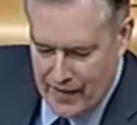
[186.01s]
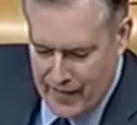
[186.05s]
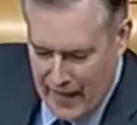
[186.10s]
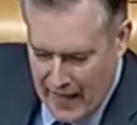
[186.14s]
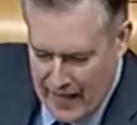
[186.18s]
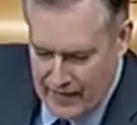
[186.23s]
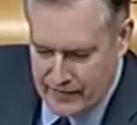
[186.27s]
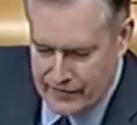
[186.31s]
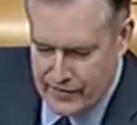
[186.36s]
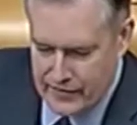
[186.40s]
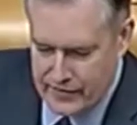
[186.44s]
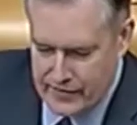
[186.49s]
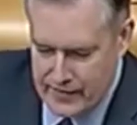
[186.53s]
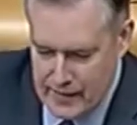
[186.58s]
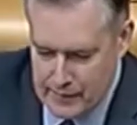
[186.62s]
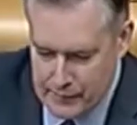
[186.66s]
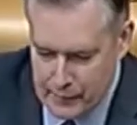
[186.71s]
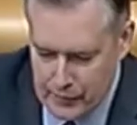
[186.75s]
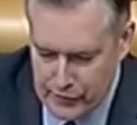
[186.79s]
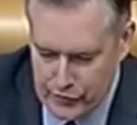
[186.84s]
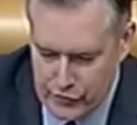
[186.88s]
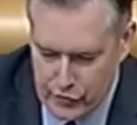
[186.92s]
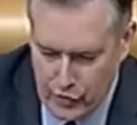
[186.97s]
That's the
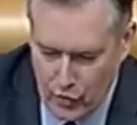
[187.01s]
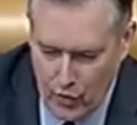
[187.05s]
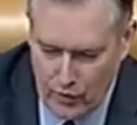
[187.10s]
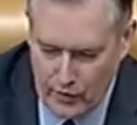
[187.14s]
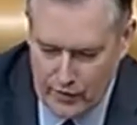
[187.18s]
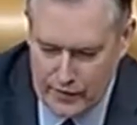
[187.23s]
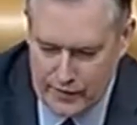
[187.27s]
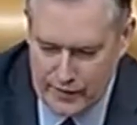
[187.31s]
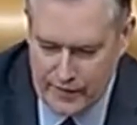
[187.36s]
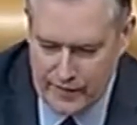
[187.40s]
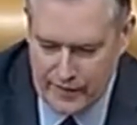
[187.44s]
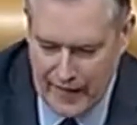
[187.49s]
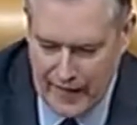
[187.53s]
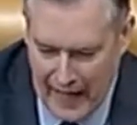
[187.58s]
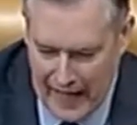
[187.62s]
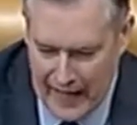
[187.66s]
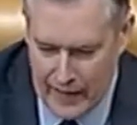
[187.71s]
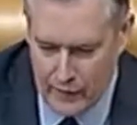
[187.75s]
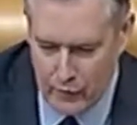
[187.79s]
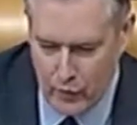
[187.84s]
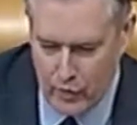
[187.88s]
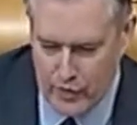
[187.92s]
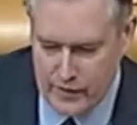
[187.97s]
type of Scotland that
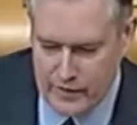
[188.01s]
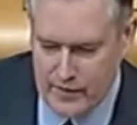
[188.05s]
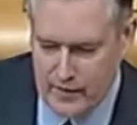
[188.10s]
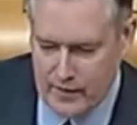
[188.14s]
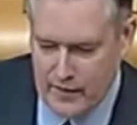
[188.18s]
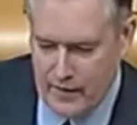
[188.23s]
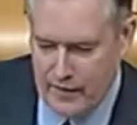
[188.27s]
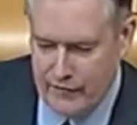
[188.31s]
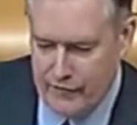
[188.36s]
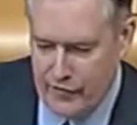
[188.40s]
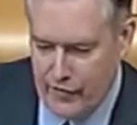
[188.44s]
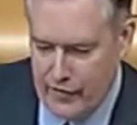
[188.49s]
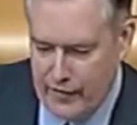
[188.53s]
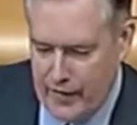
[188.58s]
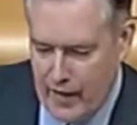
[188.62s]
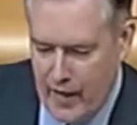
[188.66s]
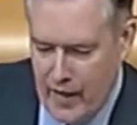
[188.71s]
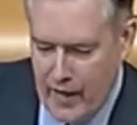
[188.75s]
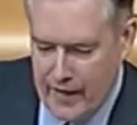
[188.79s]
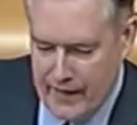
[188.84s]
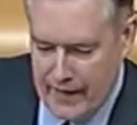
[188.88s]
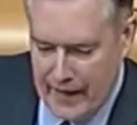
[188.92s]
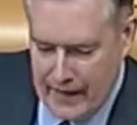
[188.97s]
I want to live in.
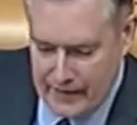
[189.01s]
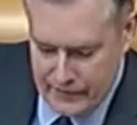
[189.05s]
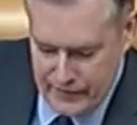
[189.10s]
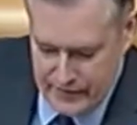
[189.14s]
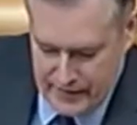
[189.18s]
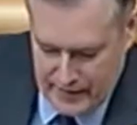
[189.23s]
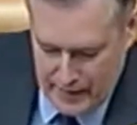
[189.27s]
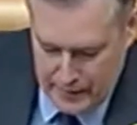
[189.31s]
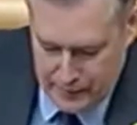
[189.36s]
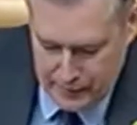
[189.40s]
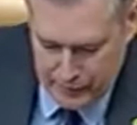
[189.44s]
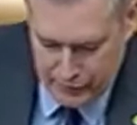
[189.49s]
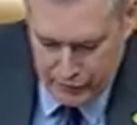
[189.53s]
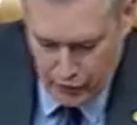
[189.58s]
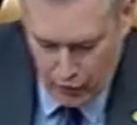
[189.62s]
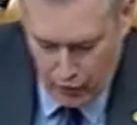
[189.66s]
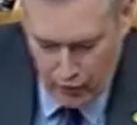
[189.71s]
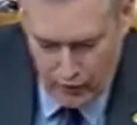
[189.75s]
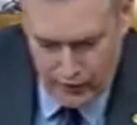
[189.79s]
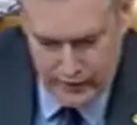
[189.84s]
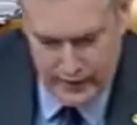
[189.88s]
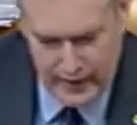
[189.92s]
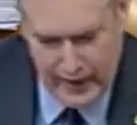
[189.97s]
That's the type of
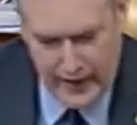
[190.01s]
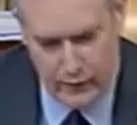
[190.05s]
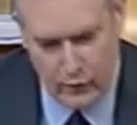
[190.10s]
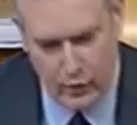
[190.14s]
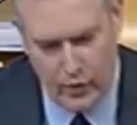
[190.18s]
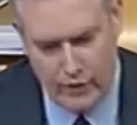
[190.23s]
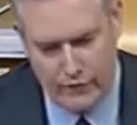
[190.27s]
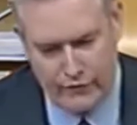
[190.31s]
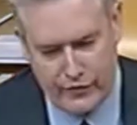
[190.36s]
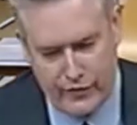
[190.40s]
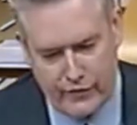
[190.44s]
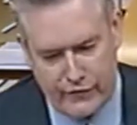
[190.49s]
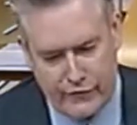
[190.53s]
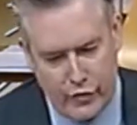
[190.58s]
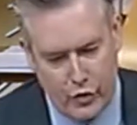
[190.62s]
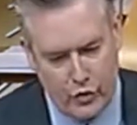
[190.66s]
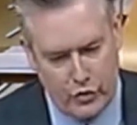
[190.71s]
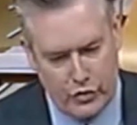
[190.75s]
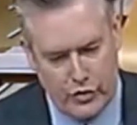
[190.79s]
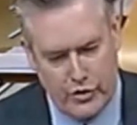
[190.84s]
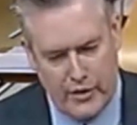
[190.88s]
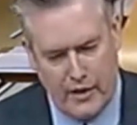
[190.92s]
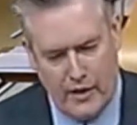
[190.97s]
Scotland I want for the
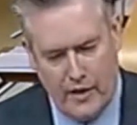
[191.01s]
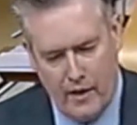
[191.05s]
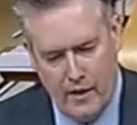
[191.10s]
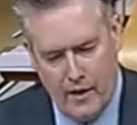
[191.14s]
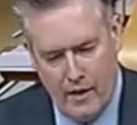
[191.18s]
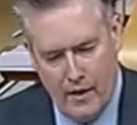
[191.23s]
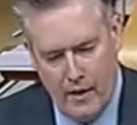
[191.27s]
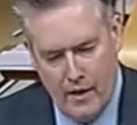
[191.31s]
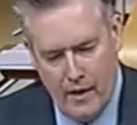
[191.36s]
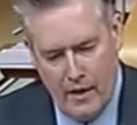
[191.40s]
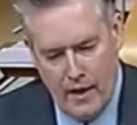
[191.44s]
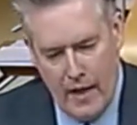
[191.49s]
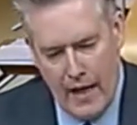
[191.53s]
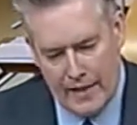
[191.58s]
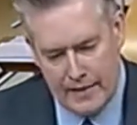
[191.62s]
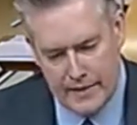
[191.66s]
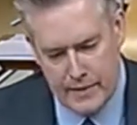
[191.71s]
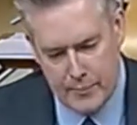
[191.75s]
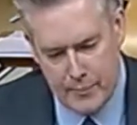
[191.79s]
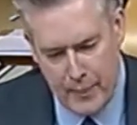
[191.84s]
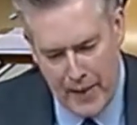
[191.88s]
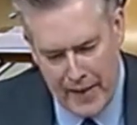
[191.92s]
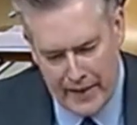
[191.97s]
future.
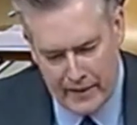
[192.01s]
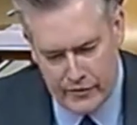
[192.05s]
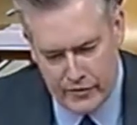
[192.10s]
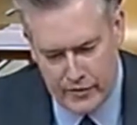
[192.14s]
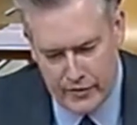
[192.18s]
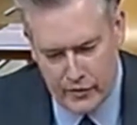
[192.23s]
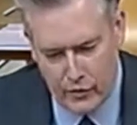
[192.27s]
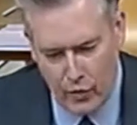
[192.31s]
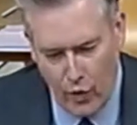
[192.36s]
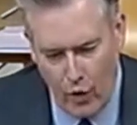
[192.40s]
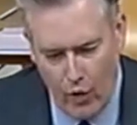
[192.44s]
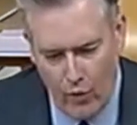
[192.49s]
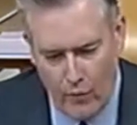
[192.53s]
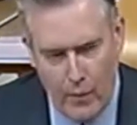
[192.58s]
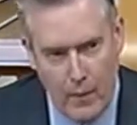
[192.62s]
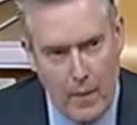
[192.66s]
Independence can...